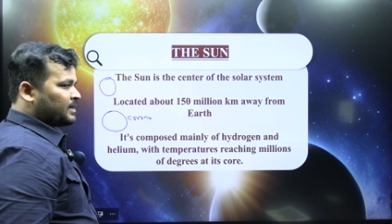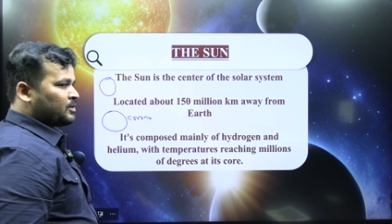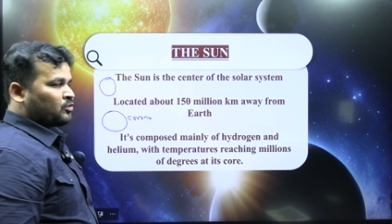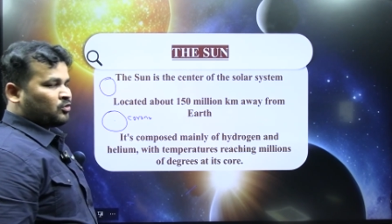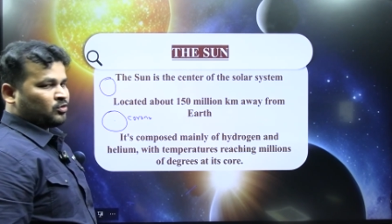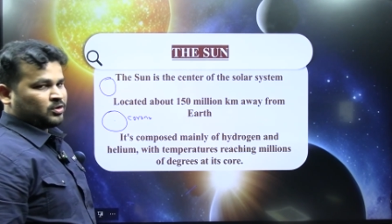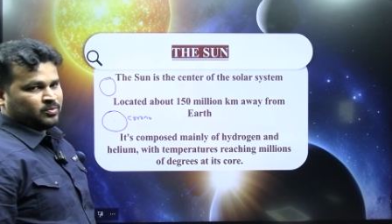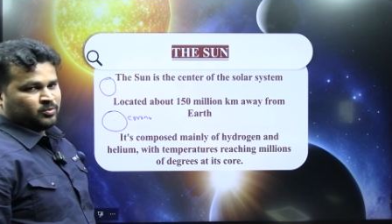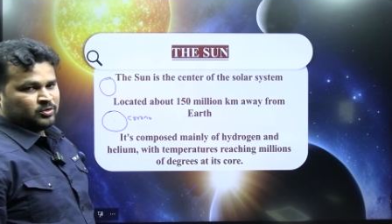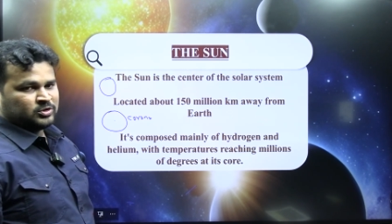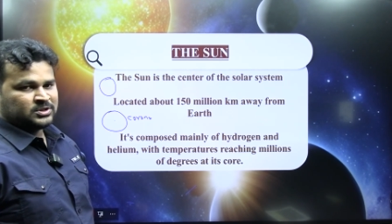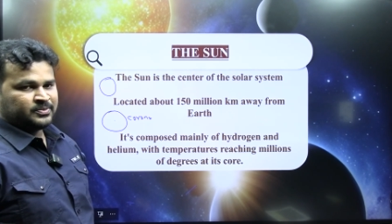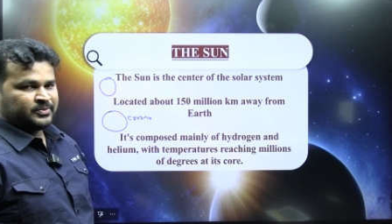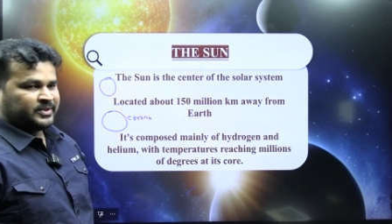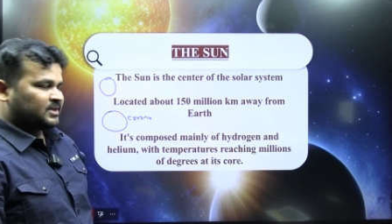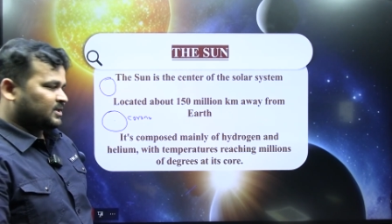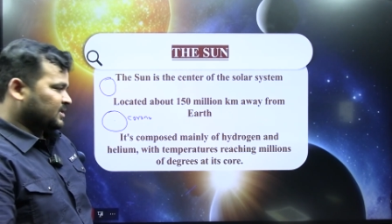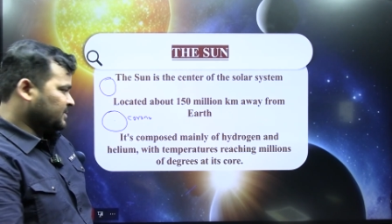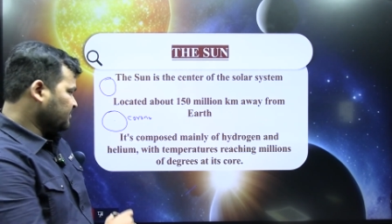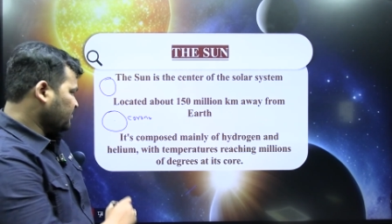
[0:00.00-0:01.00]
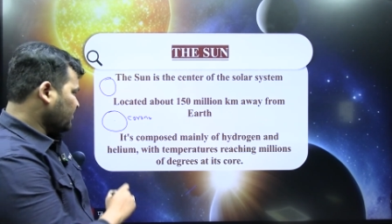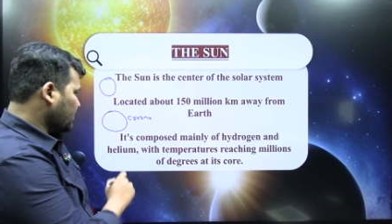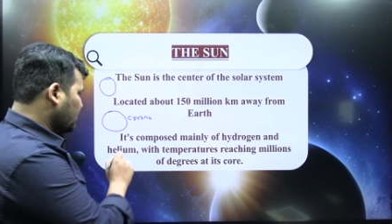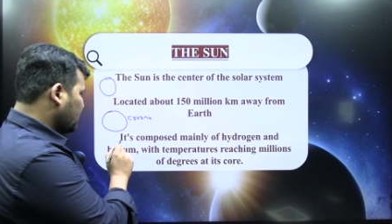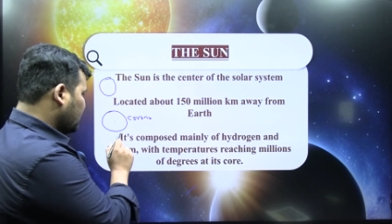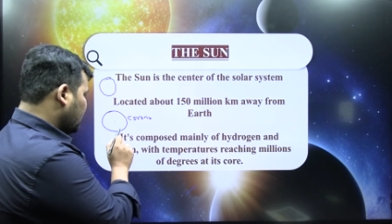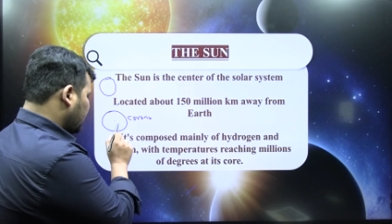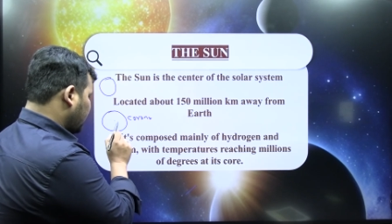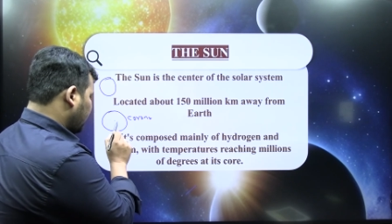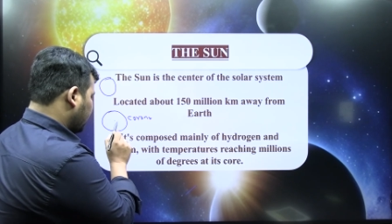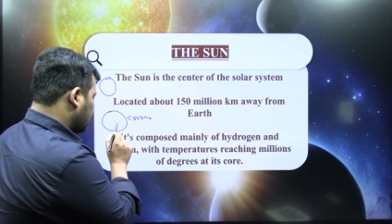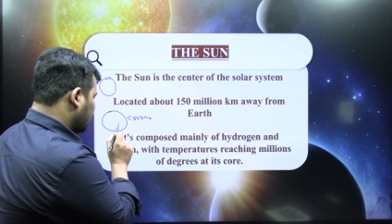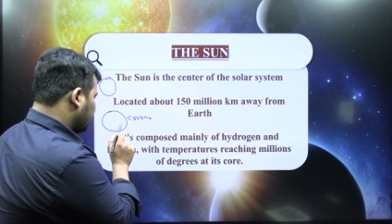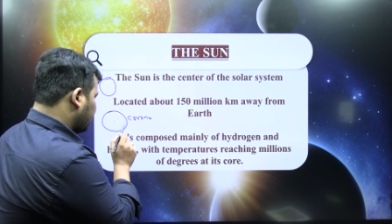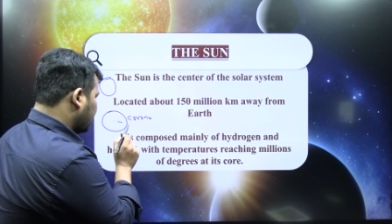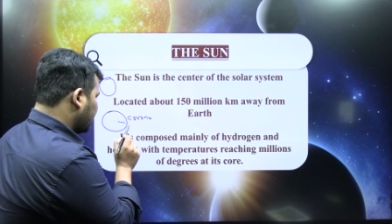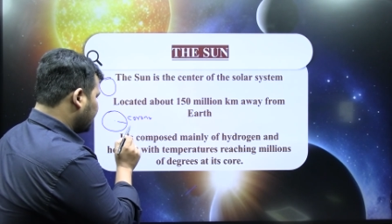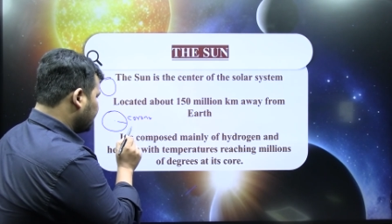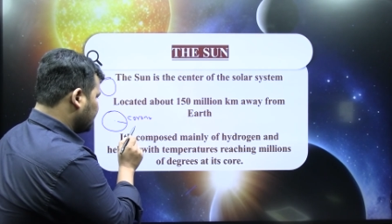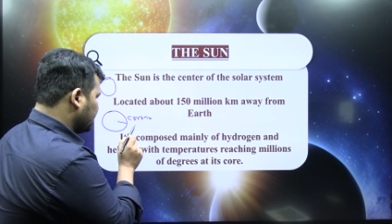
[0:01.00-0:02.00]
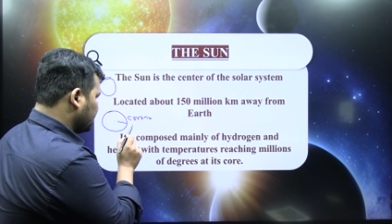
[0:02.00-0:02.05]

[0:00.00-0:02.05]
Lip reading: and chromosphere. You can find